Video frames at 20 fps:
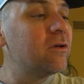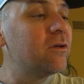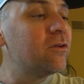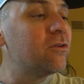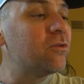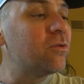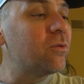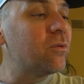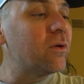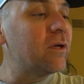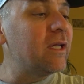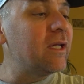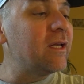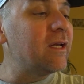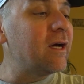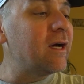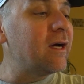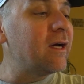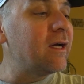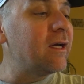
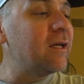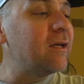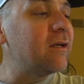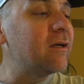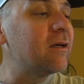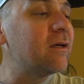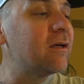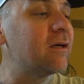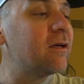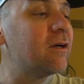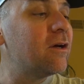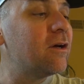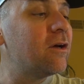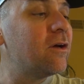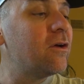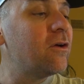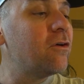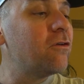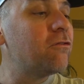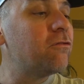
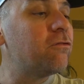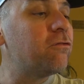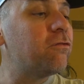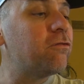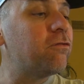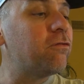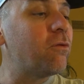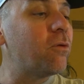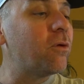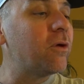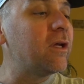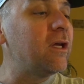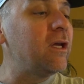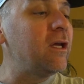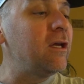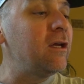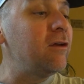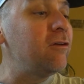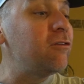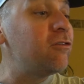
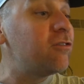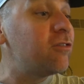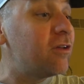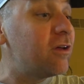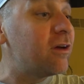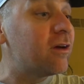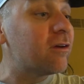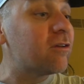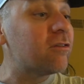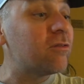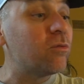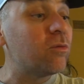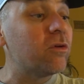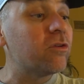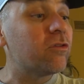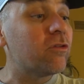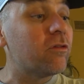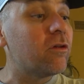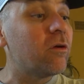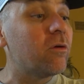2946
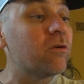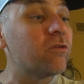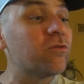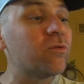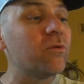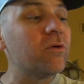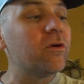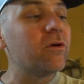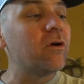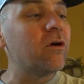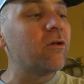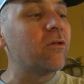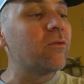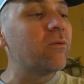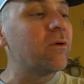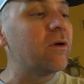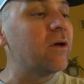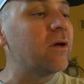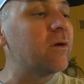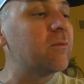was the lowest one all the
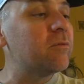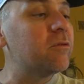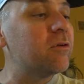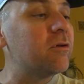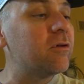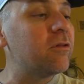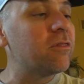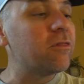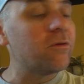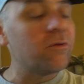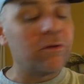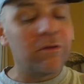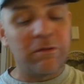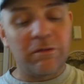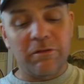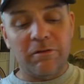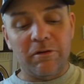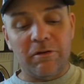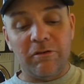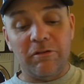way up to
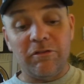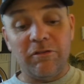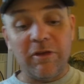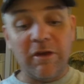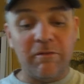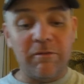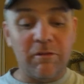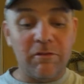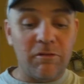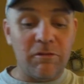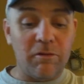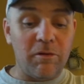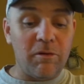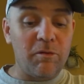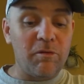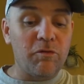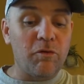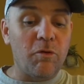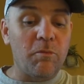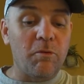3037. So it
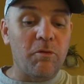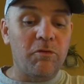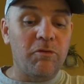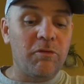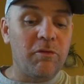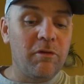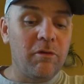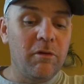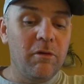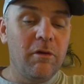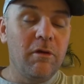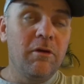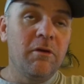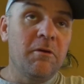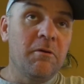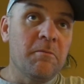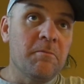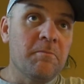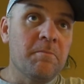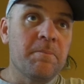was almost
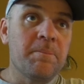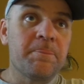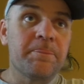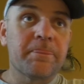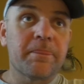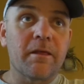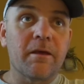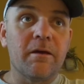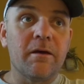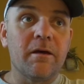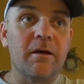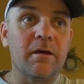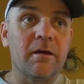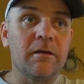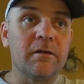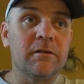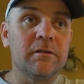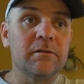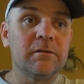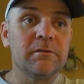
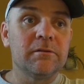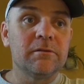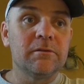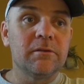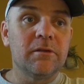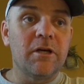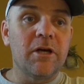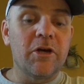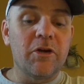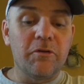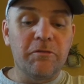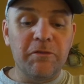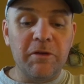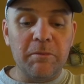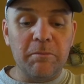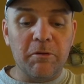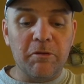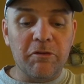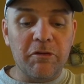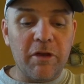100 feet
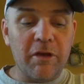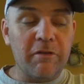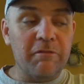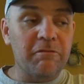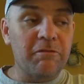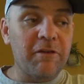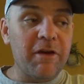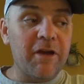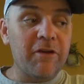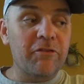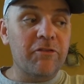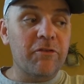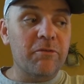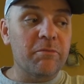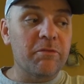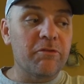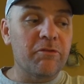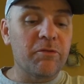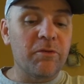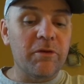per second faster
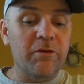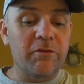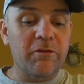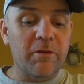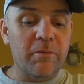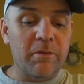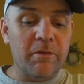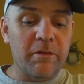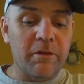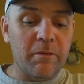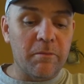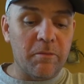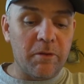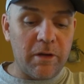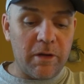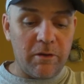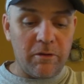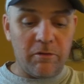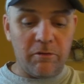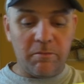between some of them
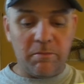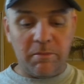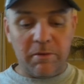rounds.